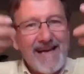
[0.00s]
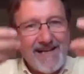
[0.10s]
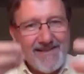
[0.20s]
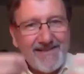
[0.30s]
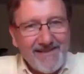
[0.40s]

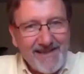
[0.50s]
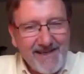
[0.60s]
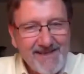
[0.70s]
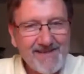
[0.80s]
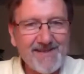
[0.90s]

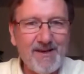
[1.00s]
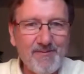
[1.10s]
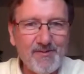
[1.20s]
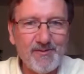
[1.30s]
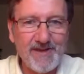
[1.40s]
agitation has
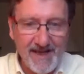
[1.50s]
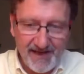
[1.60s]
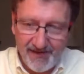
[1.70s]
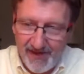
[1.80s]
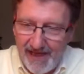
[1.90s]
come to an
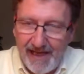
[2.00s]
end,